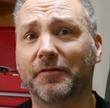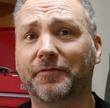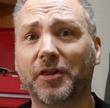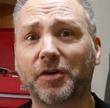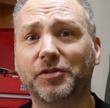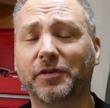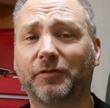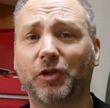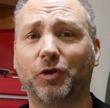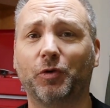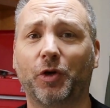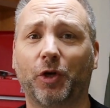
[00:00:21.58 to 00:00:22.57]
For those of
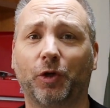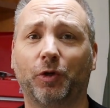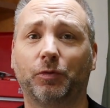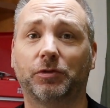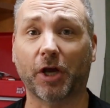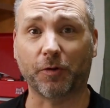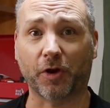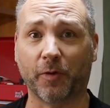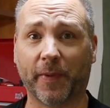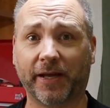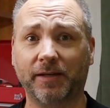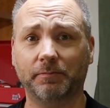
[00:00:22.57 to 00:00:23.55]
you who don't
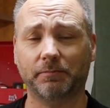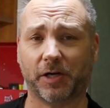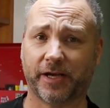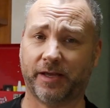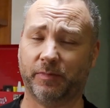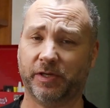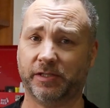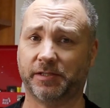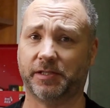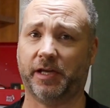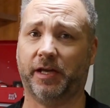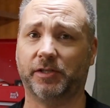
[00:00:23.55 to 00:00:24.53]
know me, my name
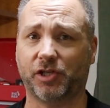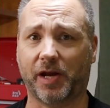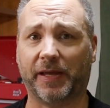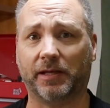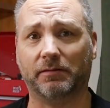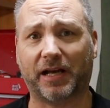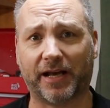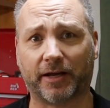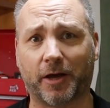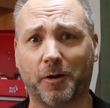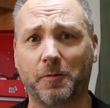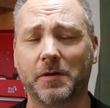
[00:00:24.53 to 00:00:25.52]
is Jamie
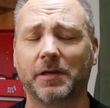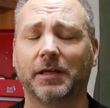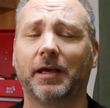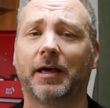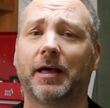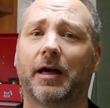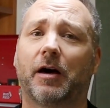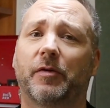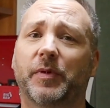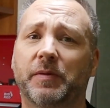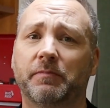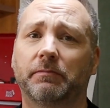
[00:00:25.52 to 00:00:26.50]
Haggo.
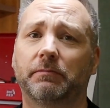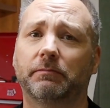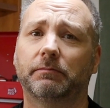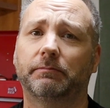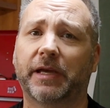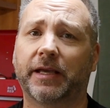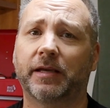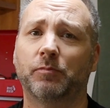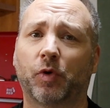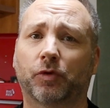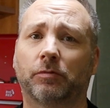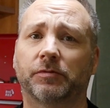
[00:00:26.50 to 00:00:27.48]
I've been making
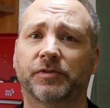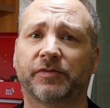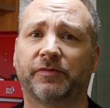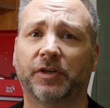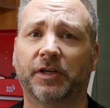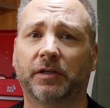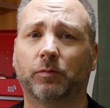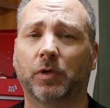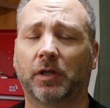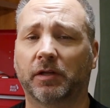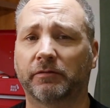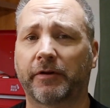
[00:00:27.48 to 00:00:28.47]
models for,
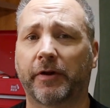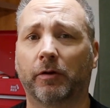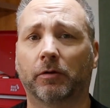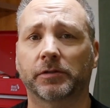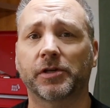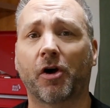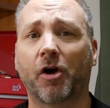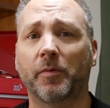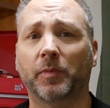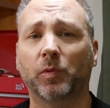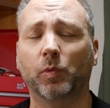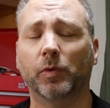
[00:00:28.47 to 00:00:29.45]
well, a very long
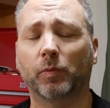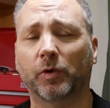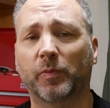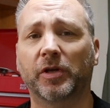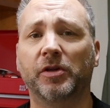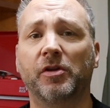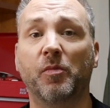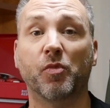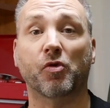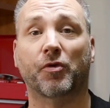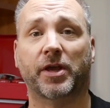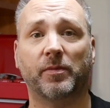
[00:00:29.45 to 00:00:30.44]
time. I wouldn't want to put a
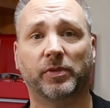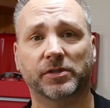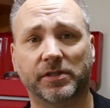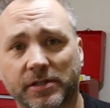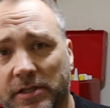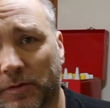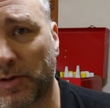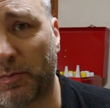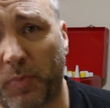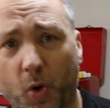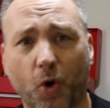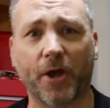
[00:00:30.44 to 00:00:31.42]
number on it, but since I was a
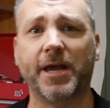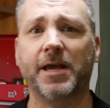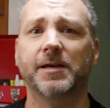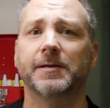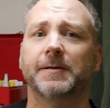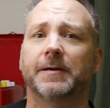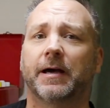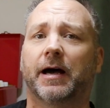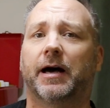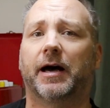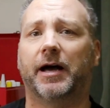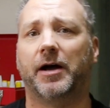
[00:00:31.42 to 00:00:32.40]
boy,
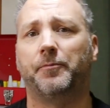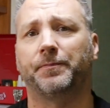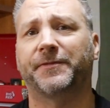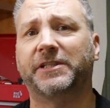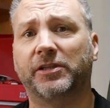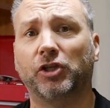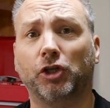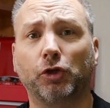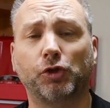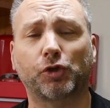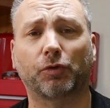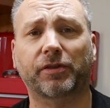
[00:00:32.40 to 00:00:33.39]
did the
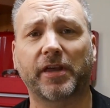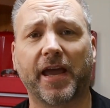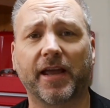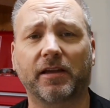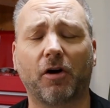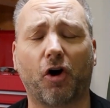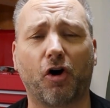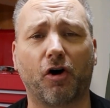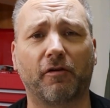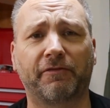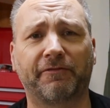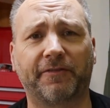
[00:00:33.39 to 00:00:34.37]
usual thing
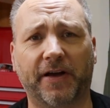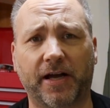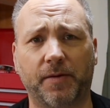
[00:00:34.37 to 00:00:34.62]
of